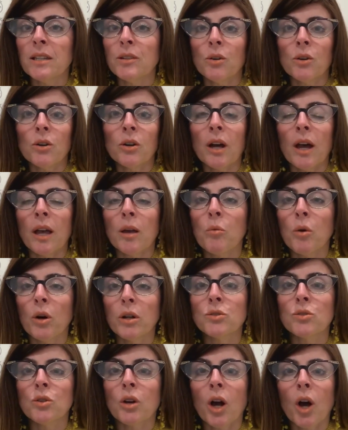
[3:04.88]
or I
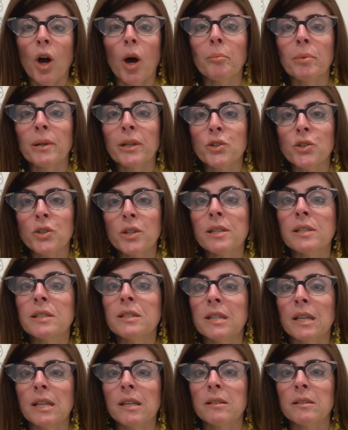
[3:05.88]
want to accomplish these
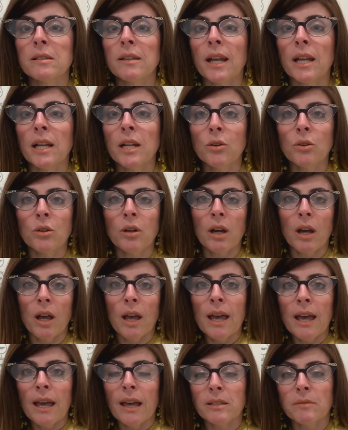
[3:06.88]
things. I look
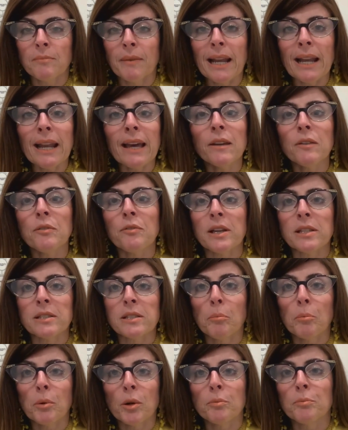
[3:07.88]
at my life as
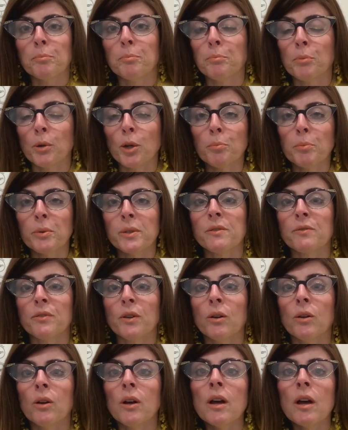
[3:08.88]
a
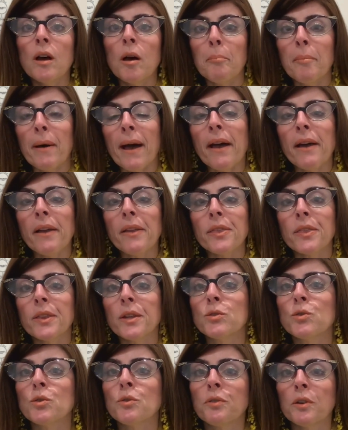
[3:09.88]
purposeful path
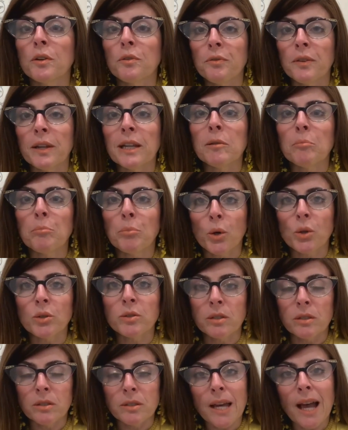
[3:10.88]
to fulfill
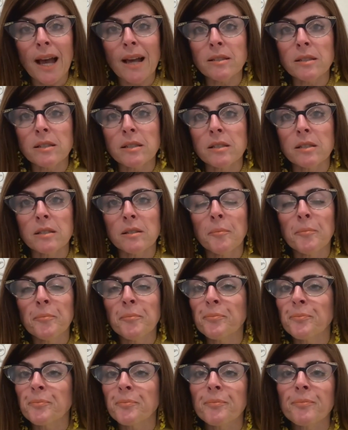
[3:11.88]
important tasks.
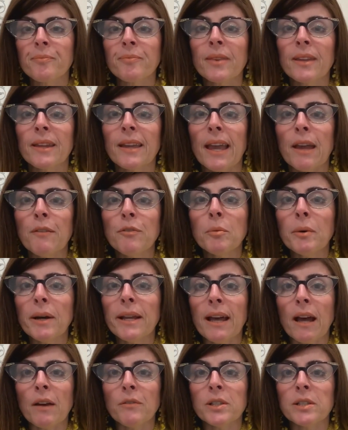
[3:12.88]
Everyone
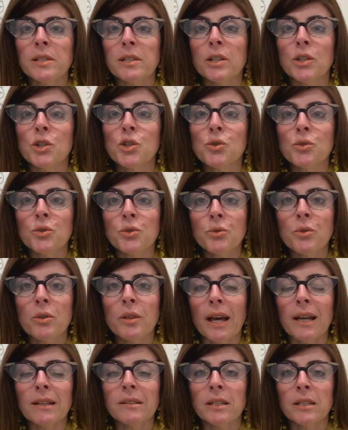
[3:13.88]
obviously should do
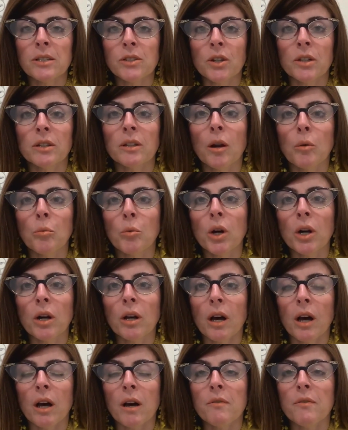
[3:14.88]
that internal
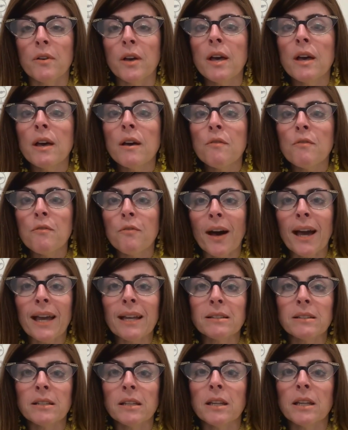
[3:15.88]
work of
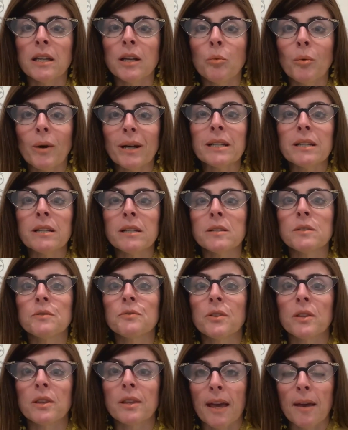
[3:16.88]
finding what it is
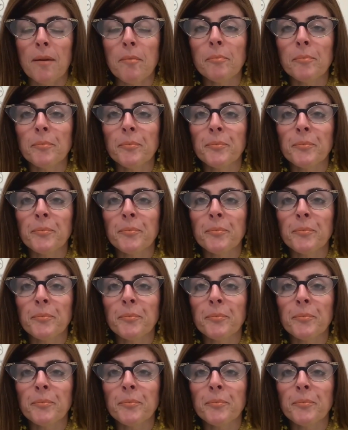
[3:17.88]
for them.